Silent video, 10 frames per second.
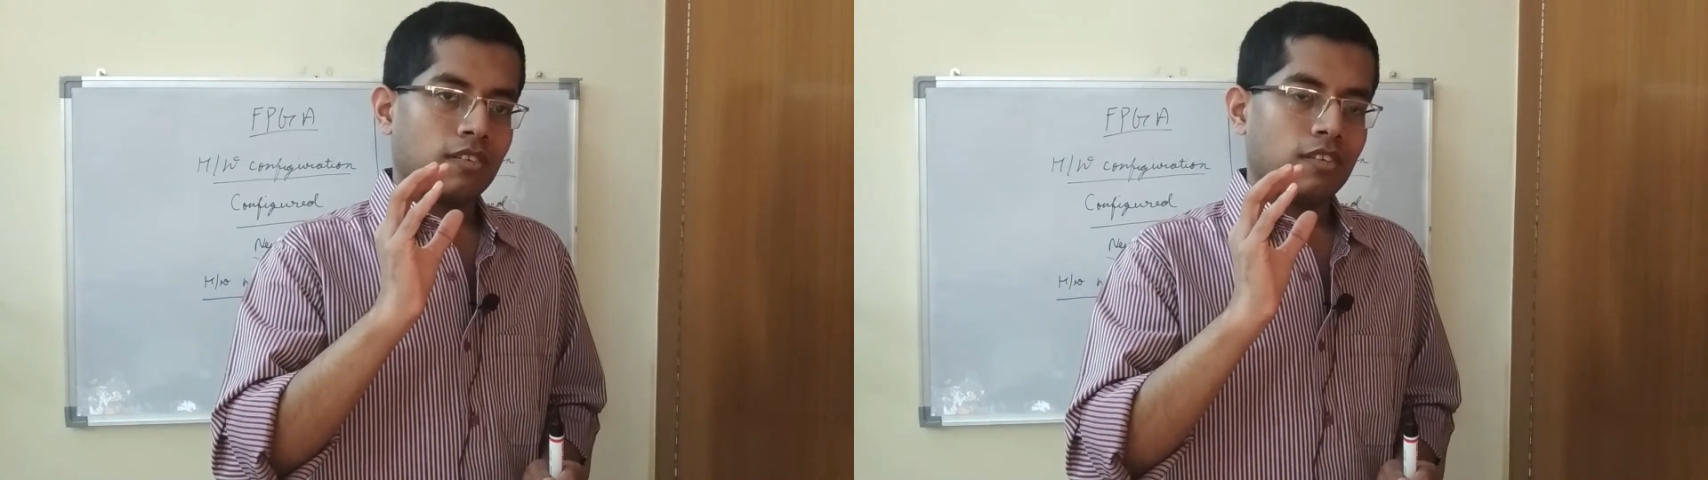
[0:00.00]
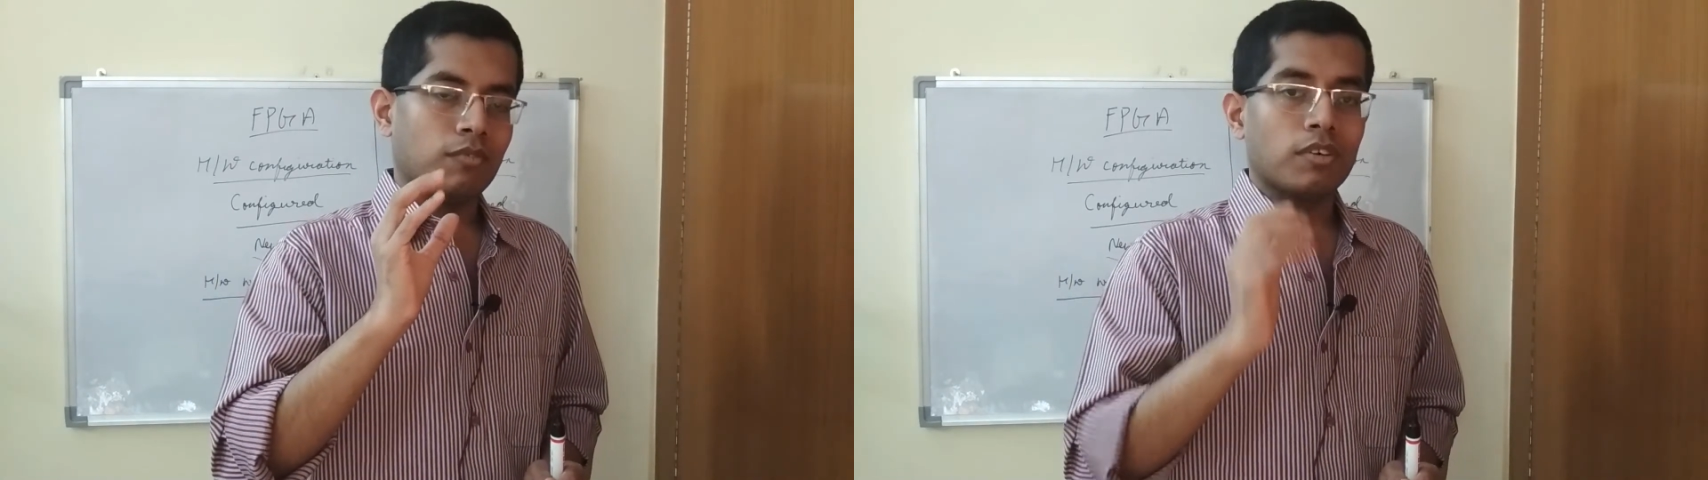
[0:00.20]

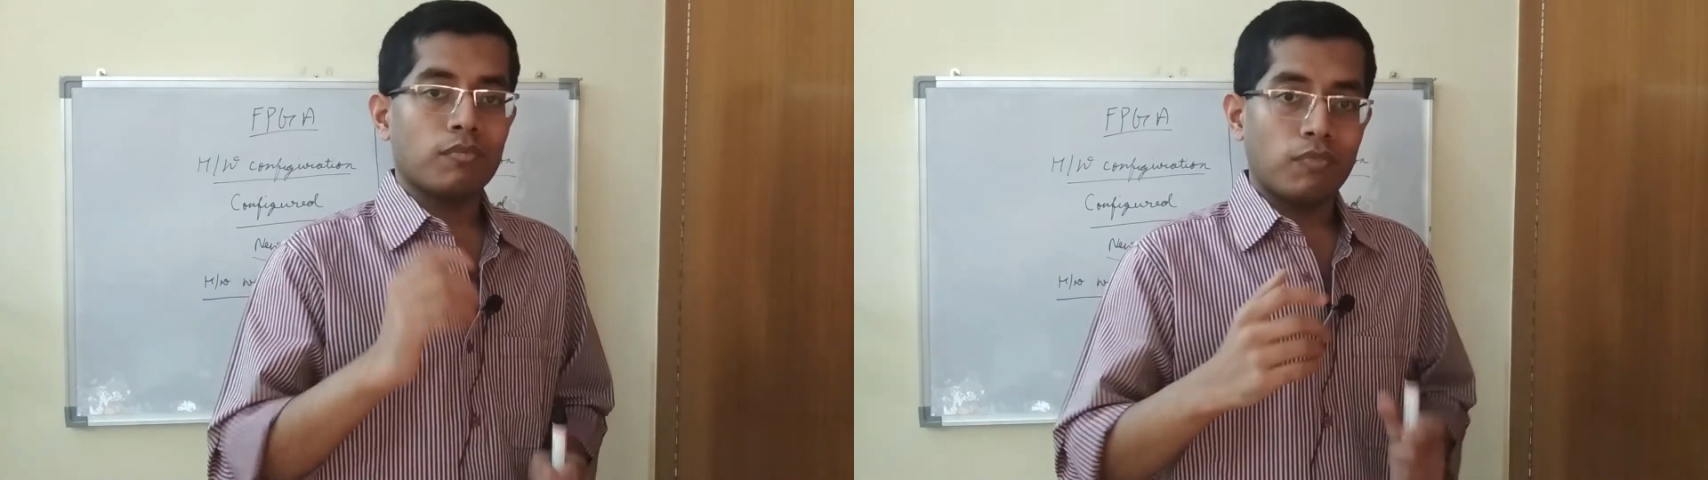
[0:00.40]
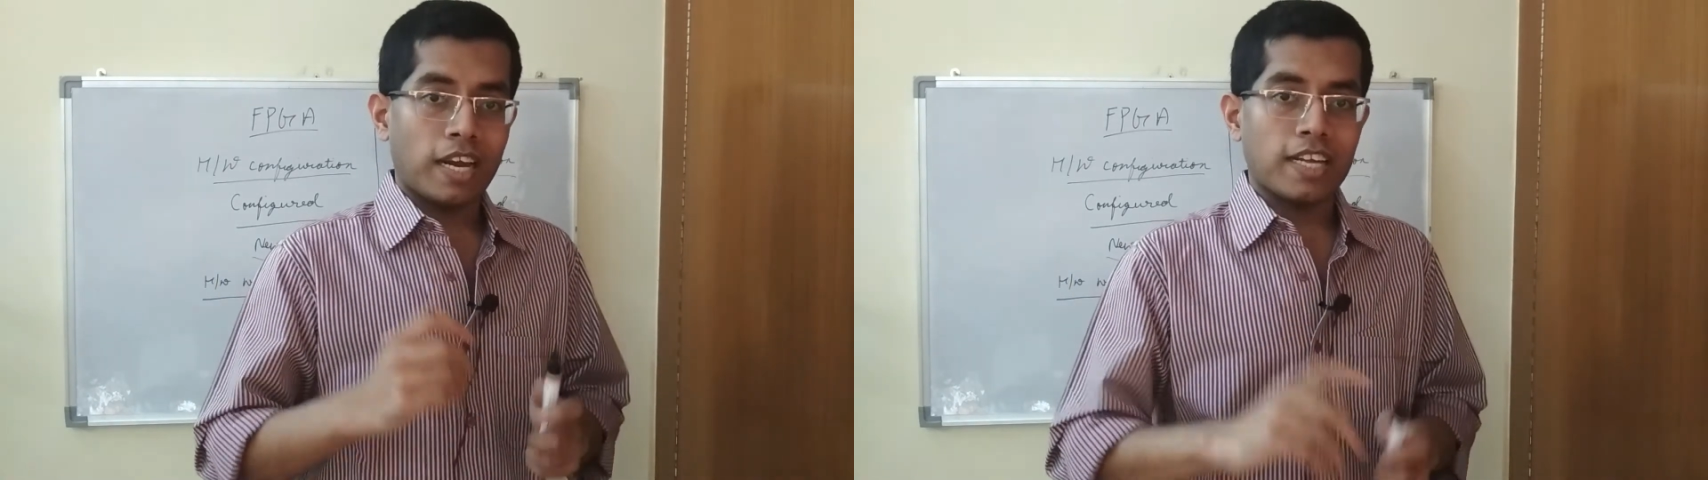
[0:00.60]
uh,
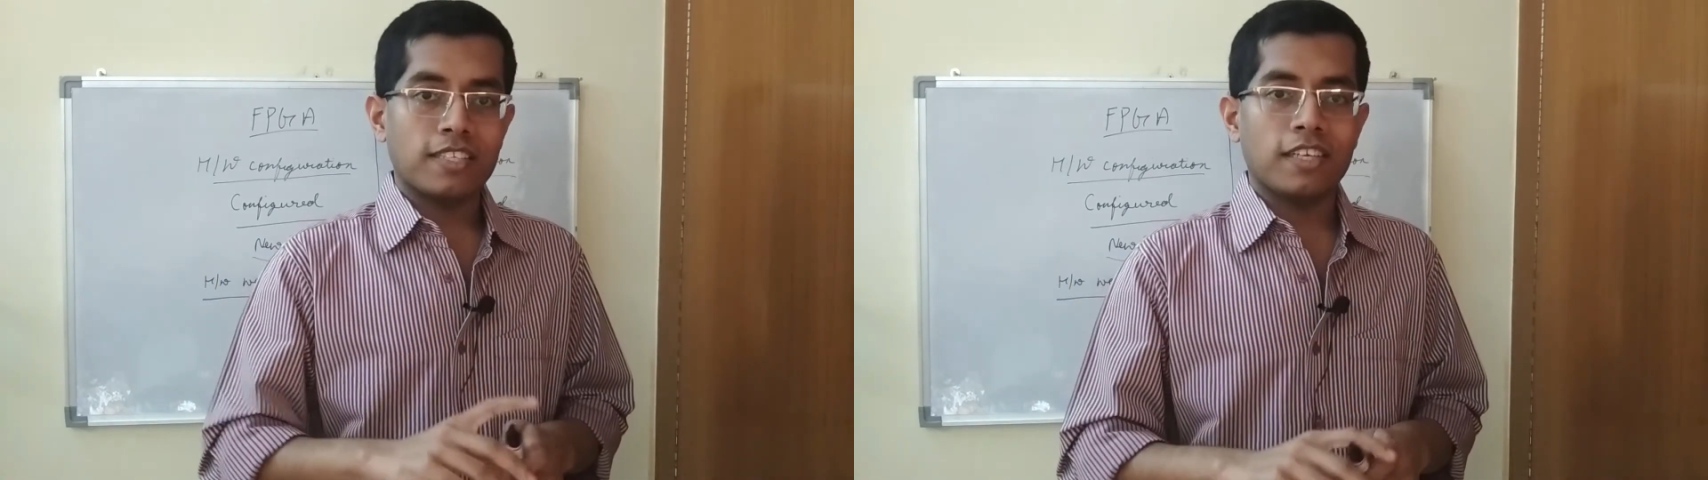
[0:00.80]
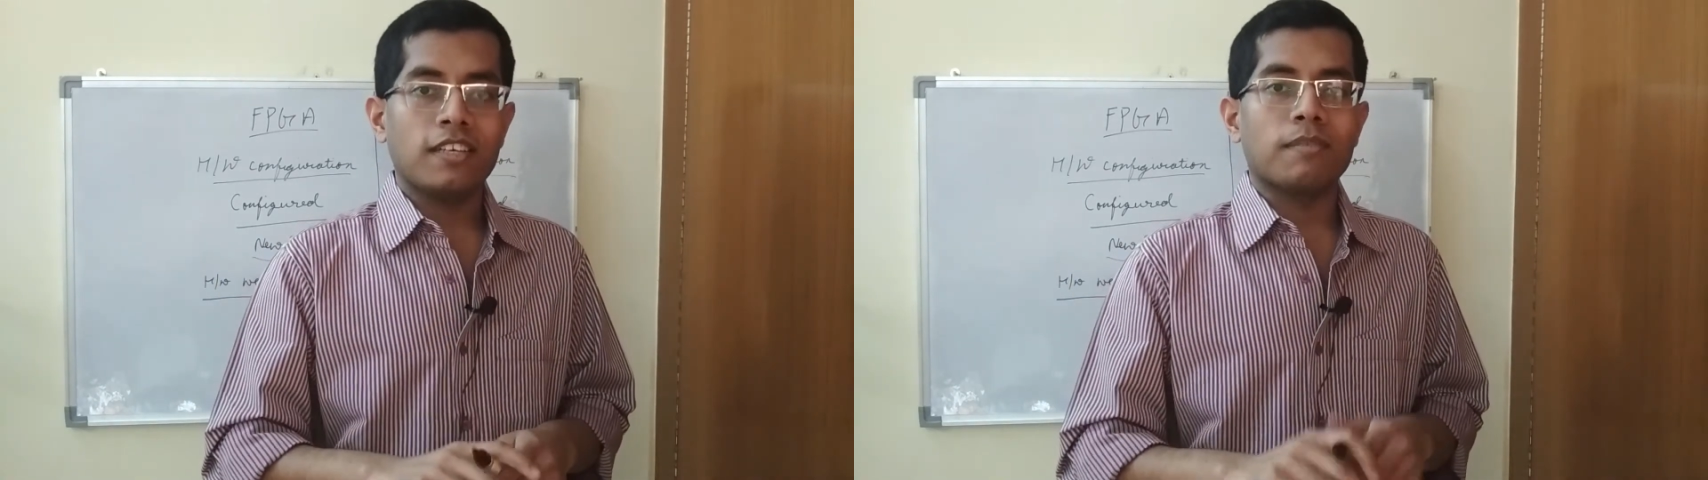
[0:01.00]

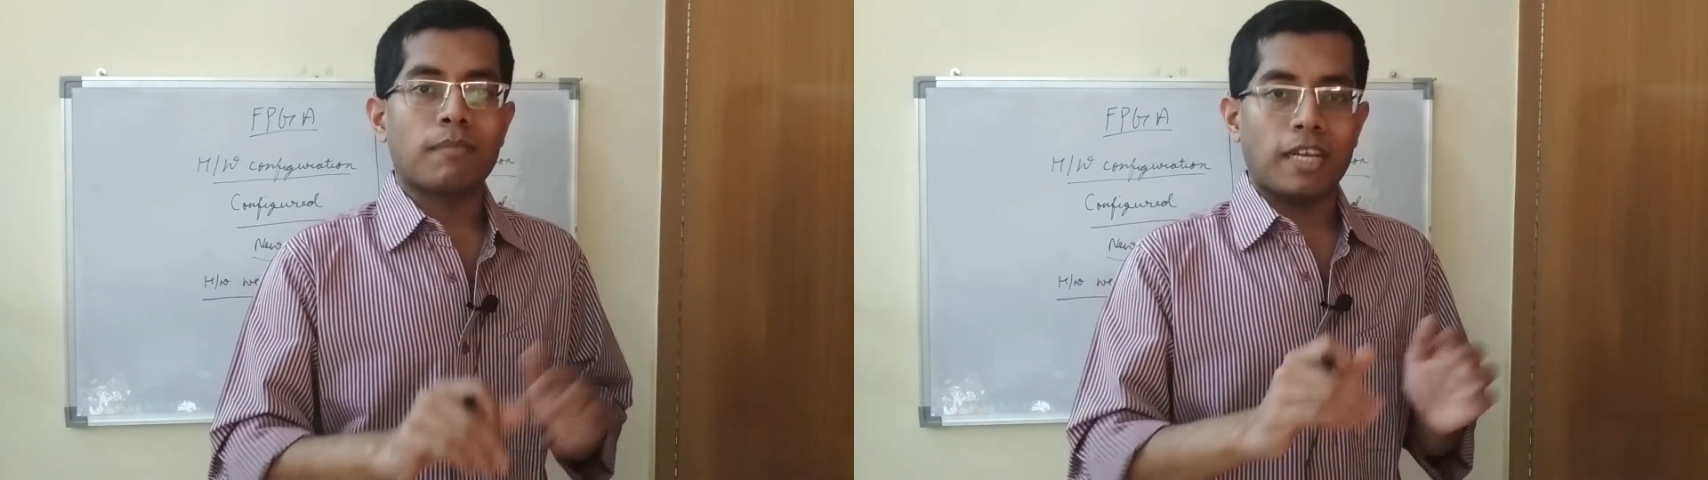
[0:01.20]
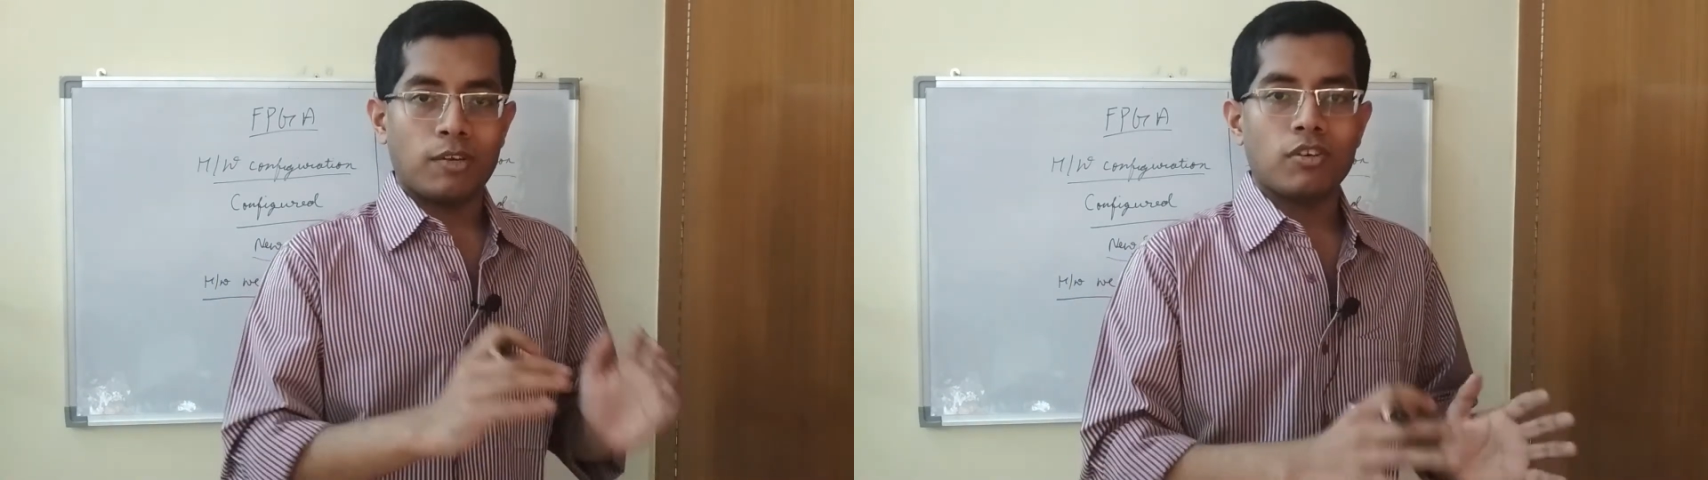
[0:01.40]
whereas in
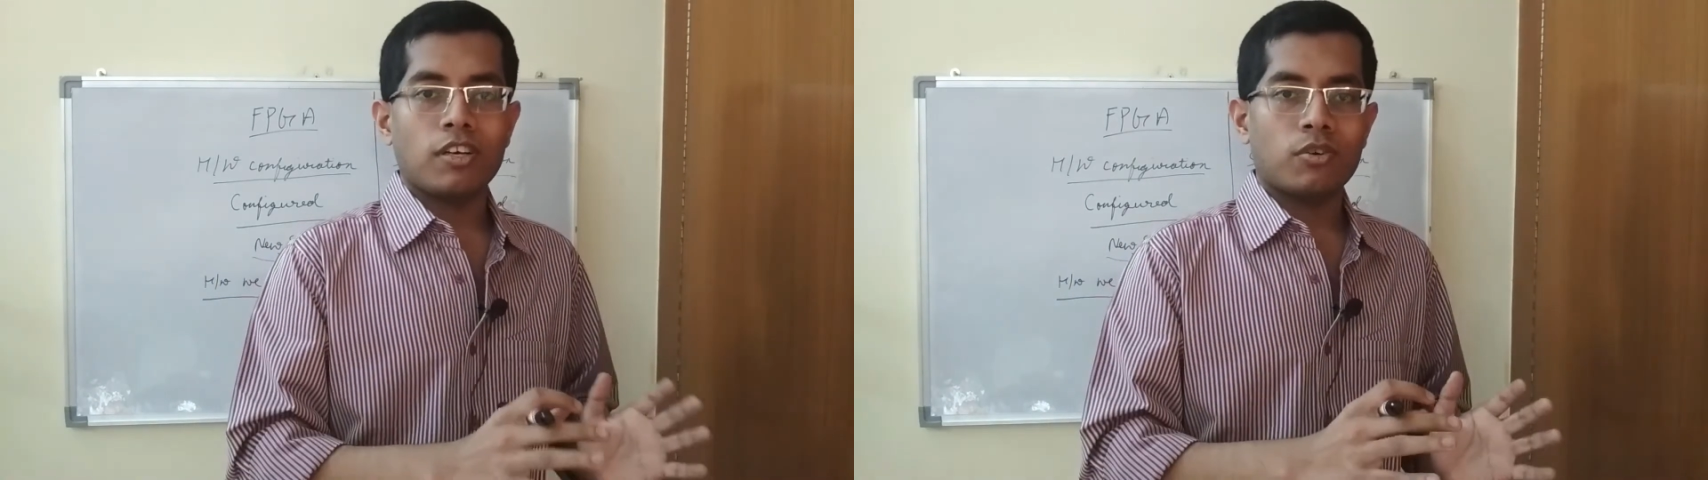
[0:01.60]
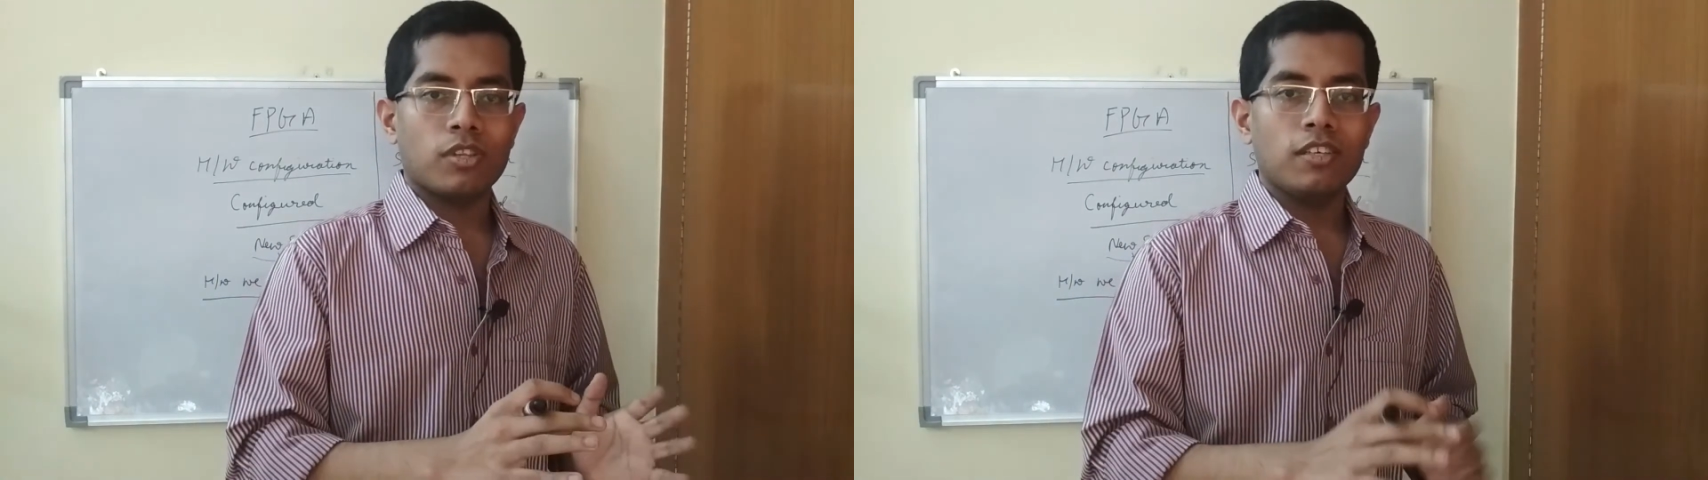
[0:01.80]

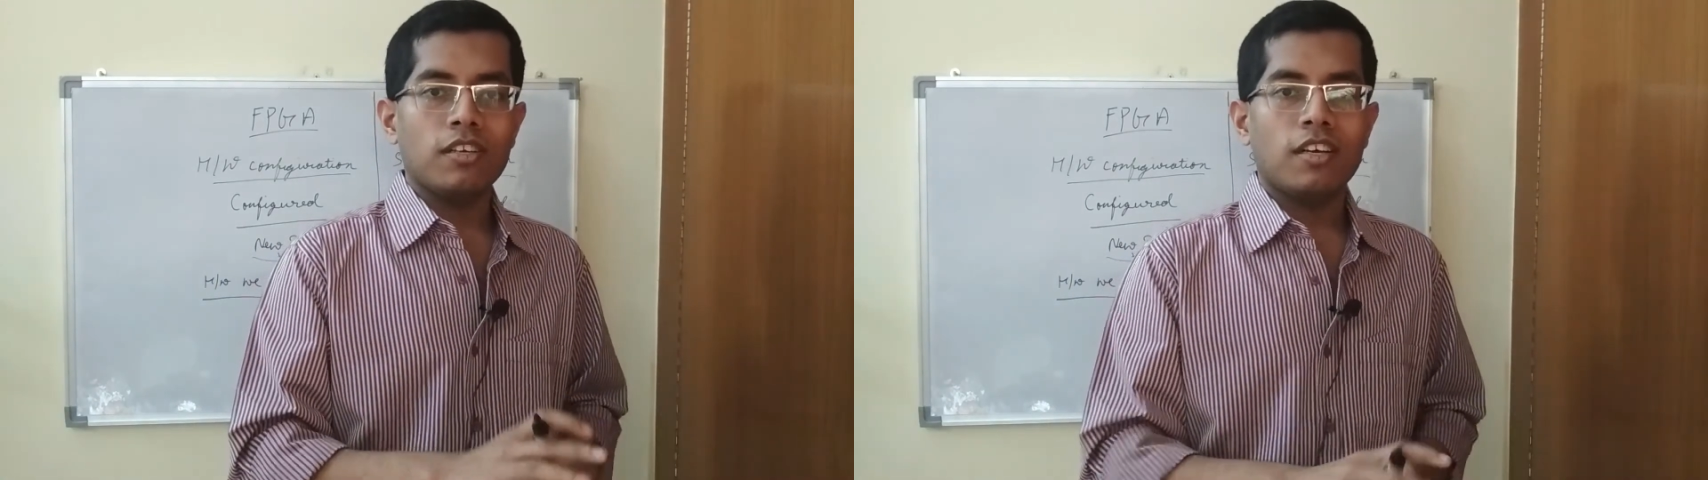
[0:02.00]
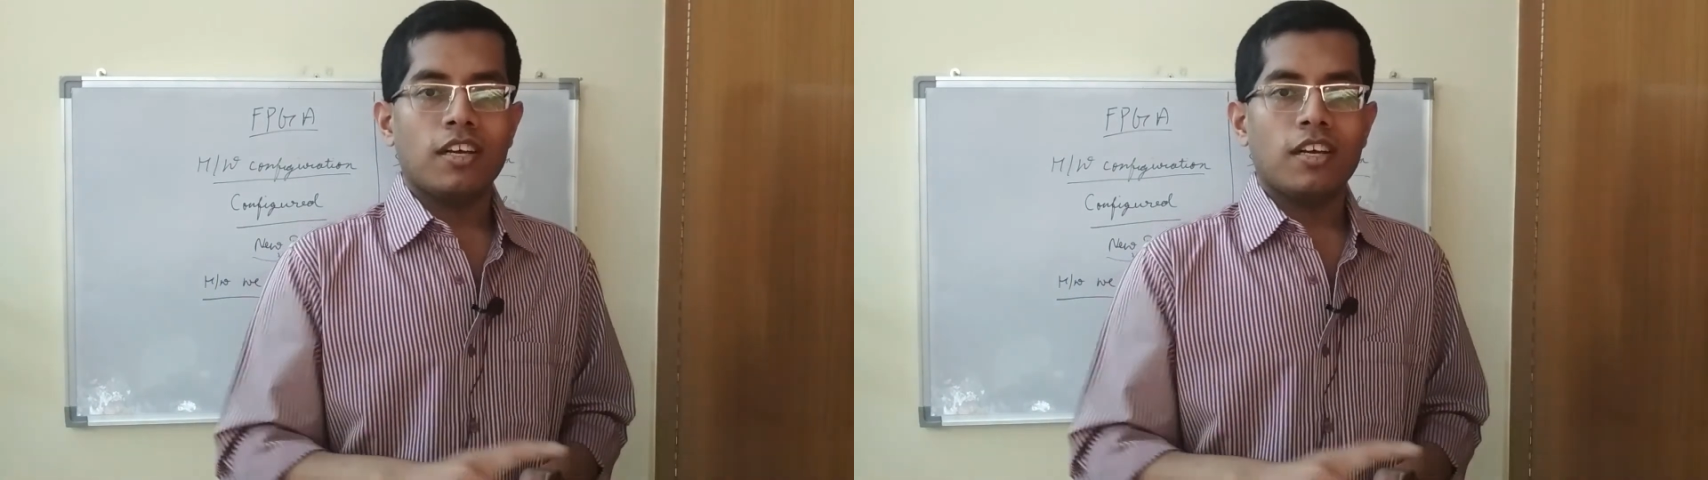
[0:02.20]
microcontroller,